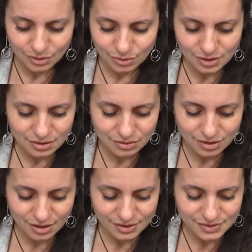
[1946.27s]
oracle
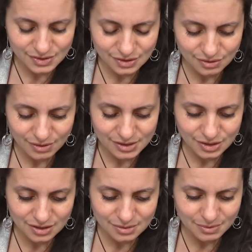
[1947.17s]
cards, you know, I
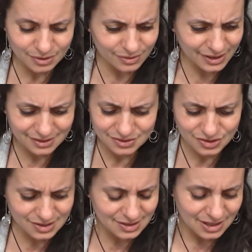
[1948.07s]
talked about like
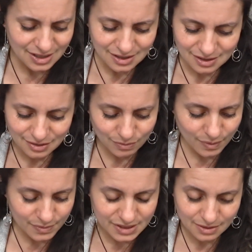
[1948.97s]
just
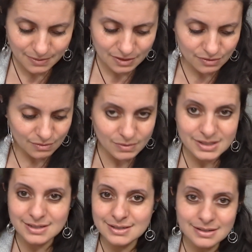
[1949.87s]
what was coming through was
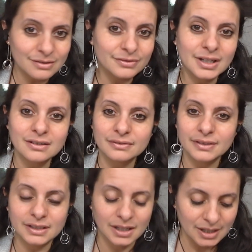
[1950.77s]
the self-love
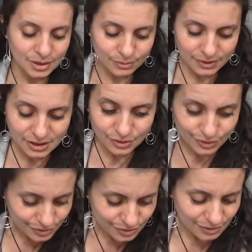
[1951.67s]
and really
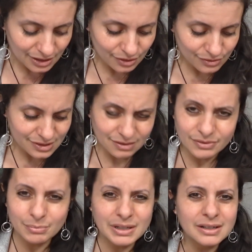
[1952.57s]
nurturing yourself
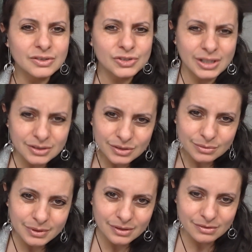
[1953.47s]
and being gentle
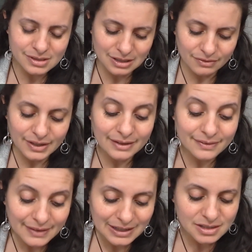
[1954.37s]
with yourself.
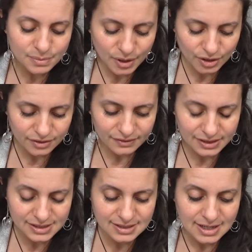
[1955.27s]
And that's part of it,
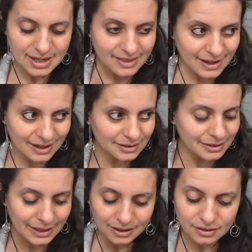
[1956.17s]
is that
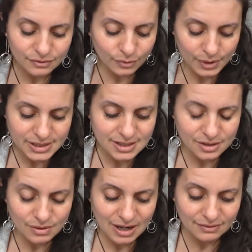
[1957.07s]
negative voice that
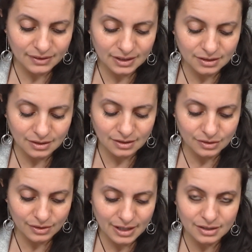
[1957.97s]
you have in
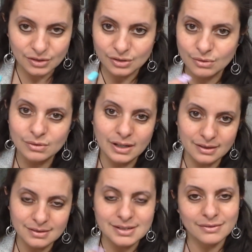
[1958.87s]
your head, you know,
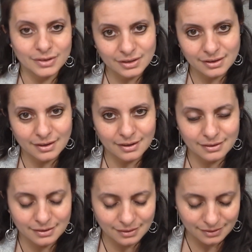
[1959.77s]
like the devil
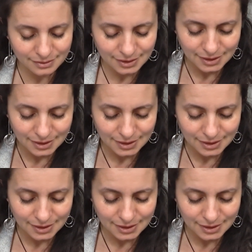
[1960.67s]
and the